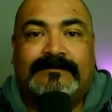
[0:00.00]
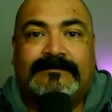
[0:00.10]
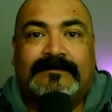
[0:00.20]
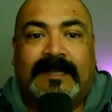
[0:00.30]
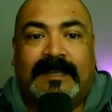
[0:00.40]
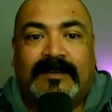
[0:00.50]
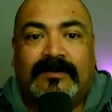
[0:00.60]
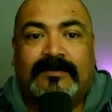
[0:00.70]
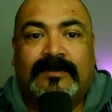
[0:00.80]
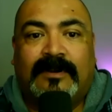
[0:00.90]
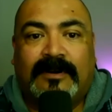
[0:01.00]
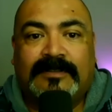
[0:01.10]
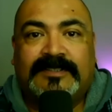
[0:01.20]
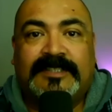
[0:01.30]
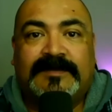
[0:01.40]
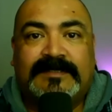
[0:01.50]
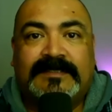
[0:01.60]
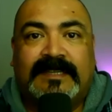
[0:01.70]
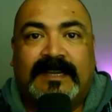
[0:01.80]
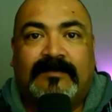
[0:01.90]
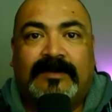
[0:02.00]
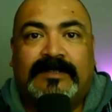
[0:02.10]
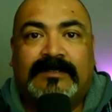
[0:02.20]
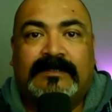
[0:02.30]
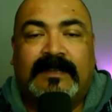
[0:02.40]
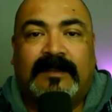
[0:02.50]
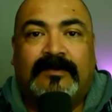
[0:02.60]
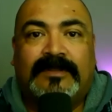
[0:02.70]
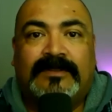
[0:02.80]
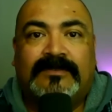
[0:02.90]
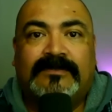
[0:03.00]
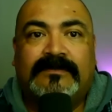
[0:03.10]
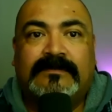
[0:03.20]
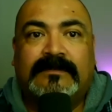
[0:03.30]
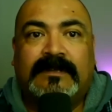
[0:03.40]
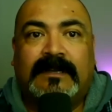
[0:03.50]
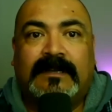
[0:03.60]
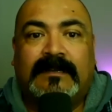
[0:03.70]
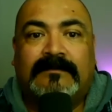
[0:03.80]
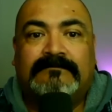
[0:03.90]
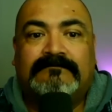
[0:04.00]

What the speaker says: I know the hardships I went through, um,